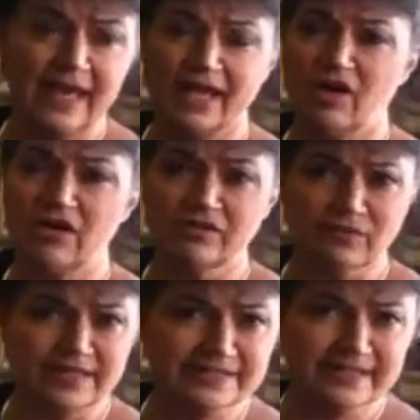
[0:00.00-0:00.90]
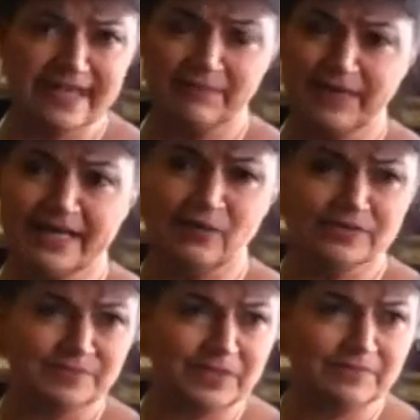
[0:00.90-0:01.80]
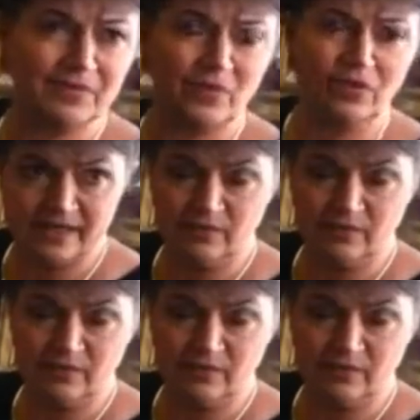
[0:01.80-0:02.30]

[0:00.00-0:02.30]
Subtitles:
and all the rest of that money was people.